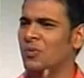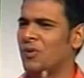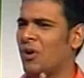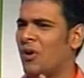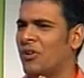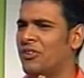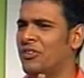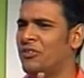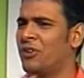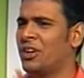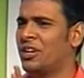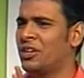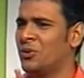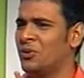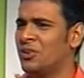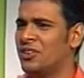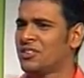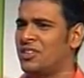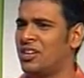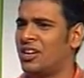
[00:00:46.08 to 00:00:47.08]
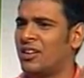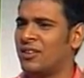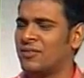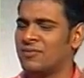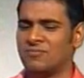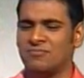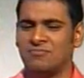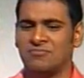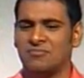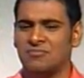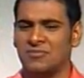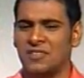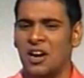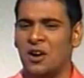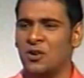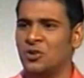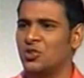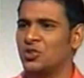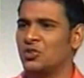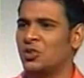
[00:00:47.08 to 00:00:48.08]
on a regular day,
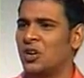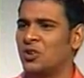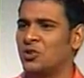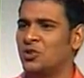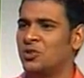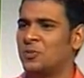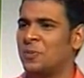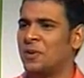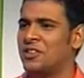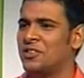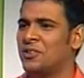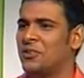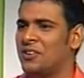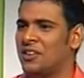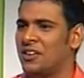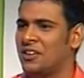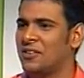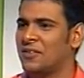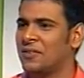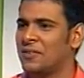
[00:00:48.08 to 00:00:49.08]
how do you spend your day?